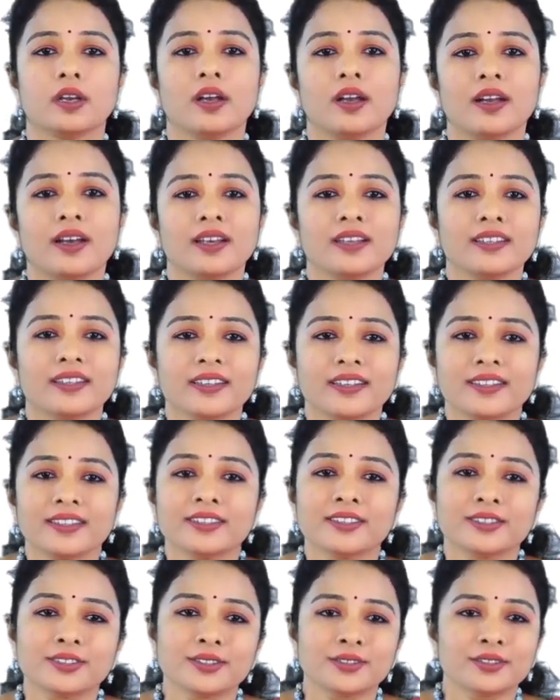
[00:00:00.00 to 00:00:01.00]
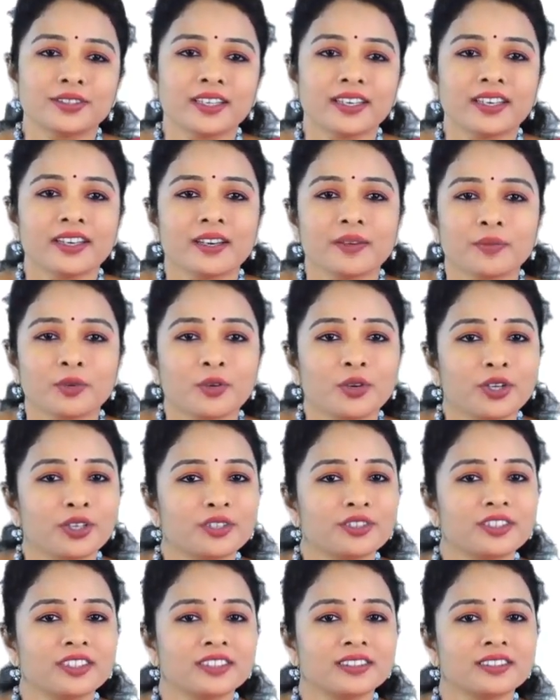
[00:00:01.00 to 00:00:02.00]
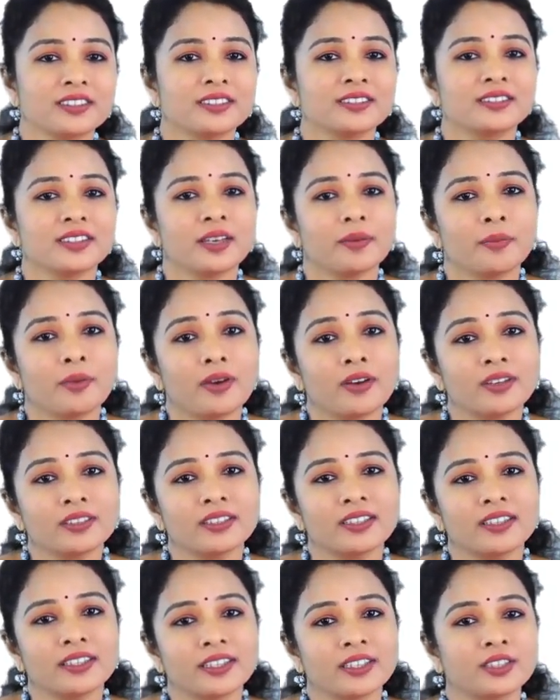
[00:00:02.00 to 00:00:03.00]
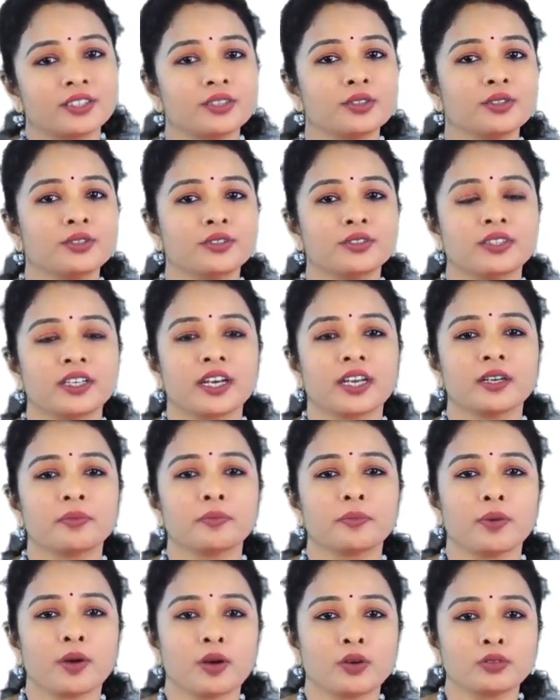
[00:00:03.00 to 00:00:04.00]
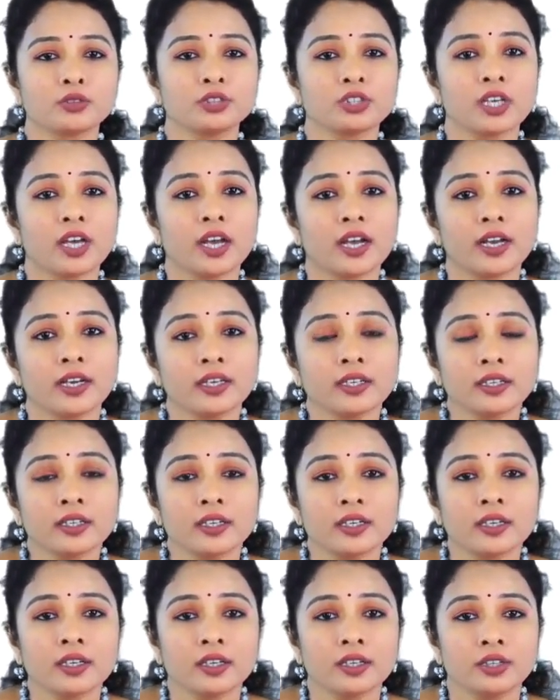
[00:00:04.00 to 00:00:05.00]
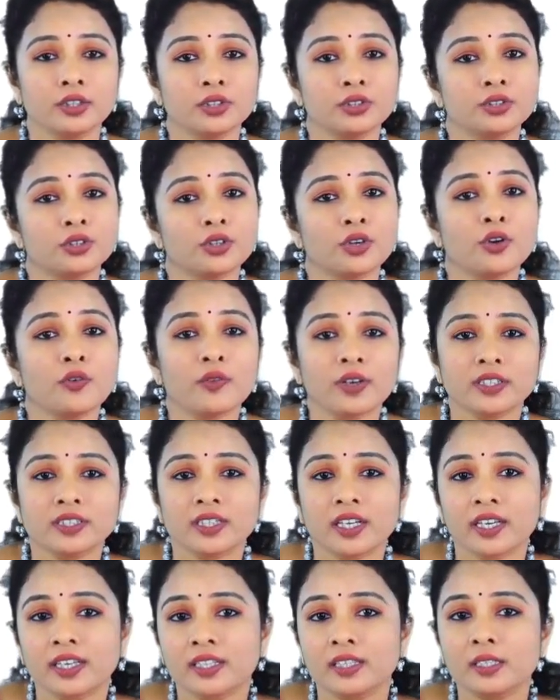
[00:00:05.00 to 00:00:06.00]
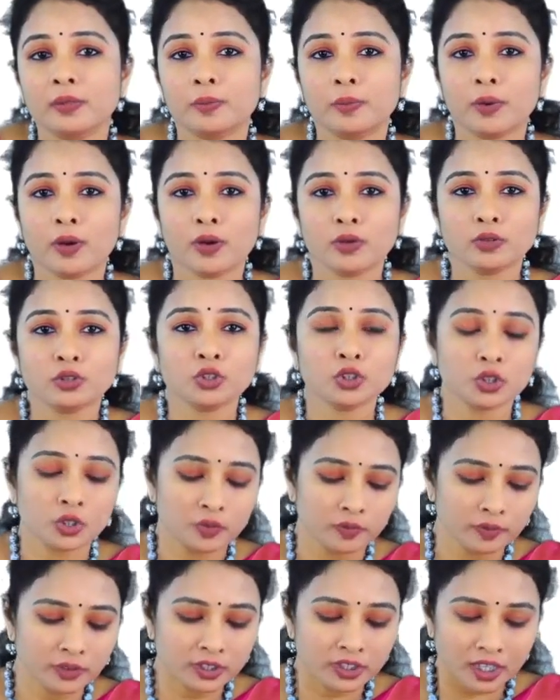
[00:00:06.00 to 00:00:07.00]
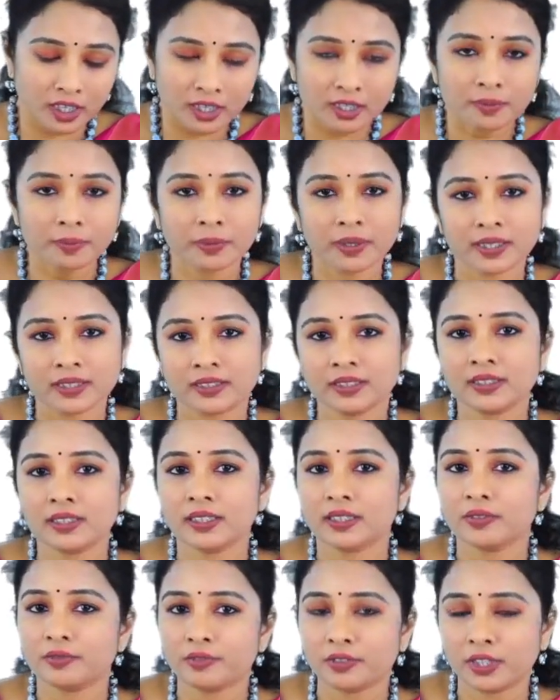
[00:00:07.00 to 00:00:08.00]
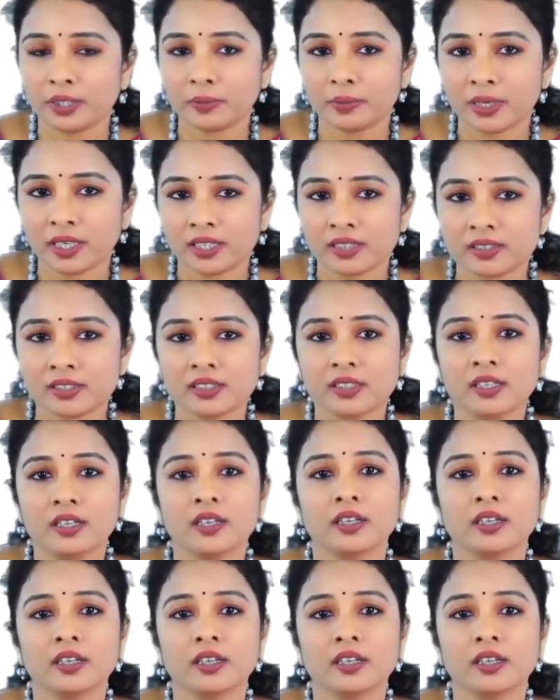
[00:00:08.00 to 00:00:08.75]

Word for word: Hi there. Today I am going to discuss about the rectouterine pouch and vesical pouch which are present in females.